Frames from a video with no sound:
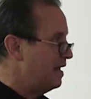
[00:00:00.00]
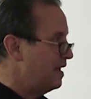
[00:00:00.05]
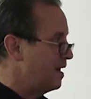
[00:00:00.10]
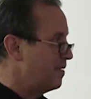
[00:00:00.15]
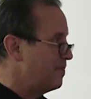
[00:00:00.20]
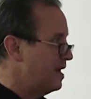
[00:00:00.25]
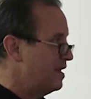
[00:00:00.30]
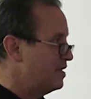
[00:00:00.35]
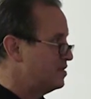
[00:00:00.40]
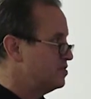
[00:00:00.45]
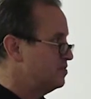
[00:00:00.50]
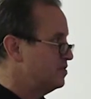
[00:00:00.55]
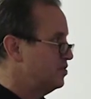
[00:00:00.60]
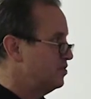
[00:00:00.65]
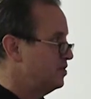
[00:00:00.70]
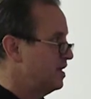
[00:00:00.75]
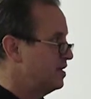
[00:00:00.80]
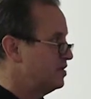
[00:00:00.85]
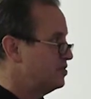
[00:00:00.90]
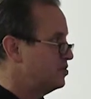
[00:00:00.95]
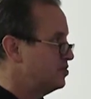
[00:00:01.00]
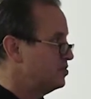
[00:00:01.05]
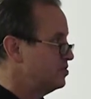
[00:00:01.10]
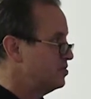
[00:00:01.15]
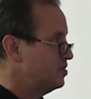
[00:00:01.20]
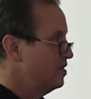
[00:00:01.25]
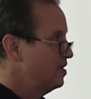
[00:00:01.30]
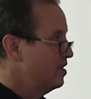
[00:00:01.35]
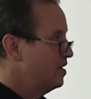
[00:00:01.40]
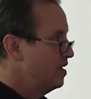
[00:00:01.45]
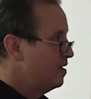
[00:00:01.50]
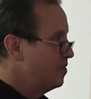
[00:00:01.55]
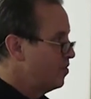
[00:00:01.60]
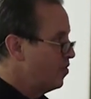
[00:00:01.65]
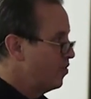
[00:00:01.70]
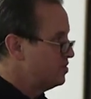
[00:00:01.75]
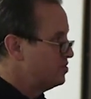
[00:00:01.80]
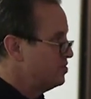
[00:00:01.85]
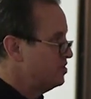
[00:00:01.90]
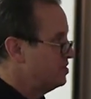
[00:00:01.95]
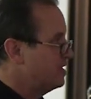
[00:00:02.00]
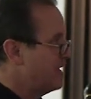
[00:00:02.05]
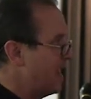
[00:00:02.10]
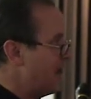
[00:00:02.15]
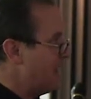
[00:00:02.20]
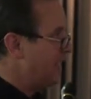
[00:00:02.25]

I made her some new dentures. But what she's got